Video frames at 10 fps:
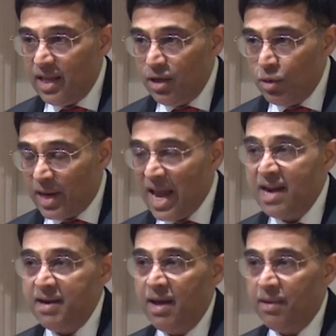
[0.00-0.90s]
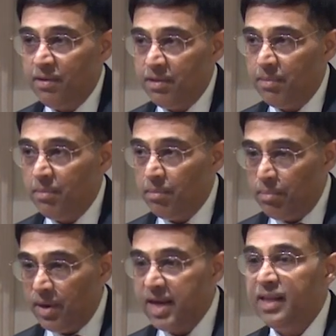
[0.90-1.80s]
You can
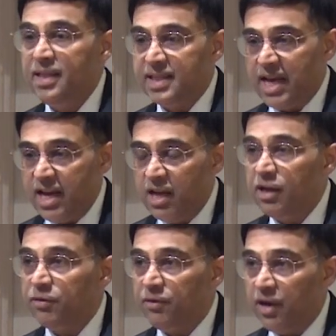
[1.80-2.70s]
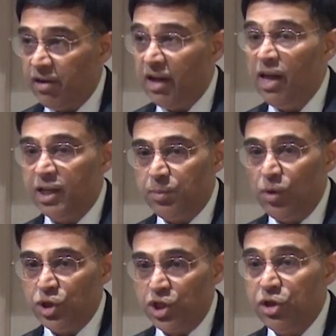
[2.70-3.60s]
bring in this idea of a regular
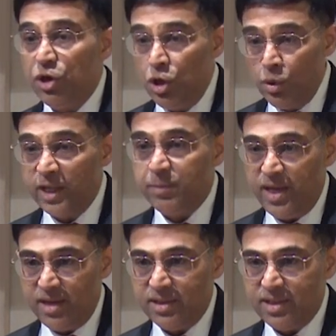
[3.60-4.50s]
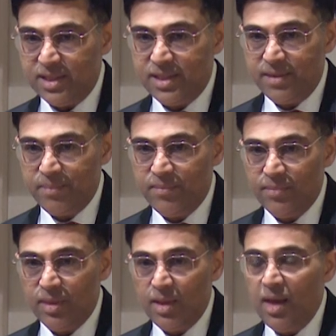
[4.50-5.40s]
exposure to new experiences.
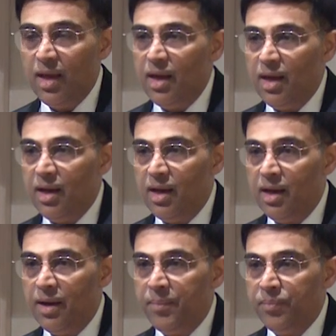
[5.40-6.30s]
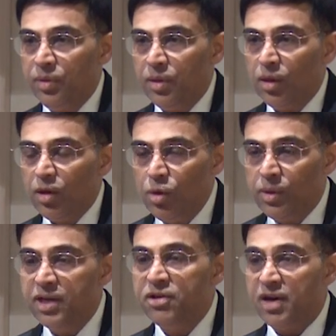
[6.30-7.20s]

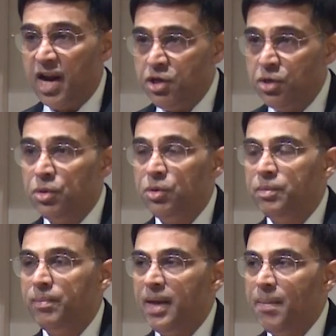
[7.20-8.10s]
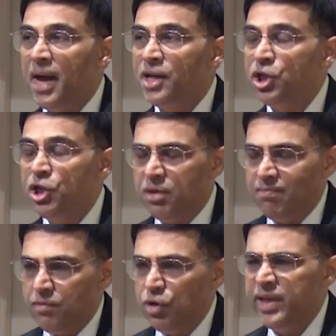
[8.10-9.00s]
You can try to imagine
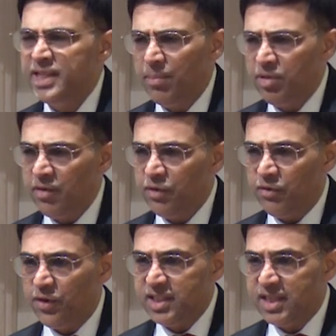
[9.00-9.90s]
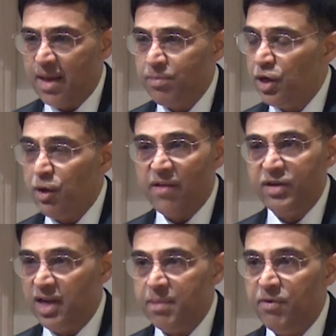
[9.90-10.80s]
doing something for the first time that you
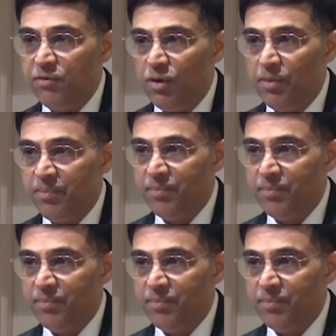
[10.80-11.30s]
haven't done before.